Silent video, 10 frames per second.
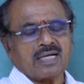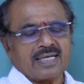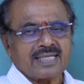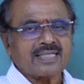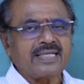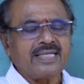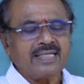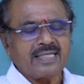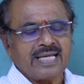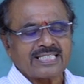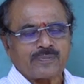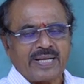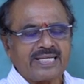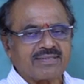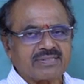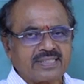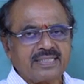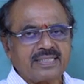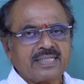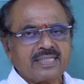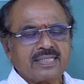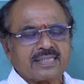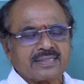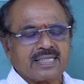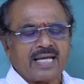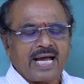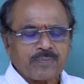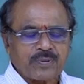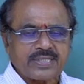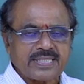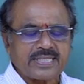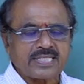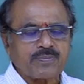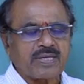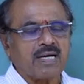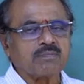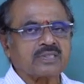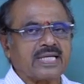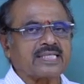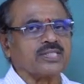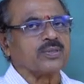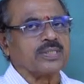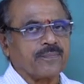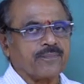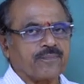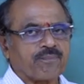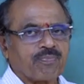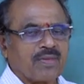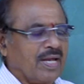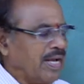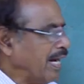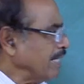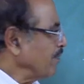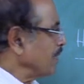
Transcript: correctly explain everything, then the hypothesis becomes a theory. And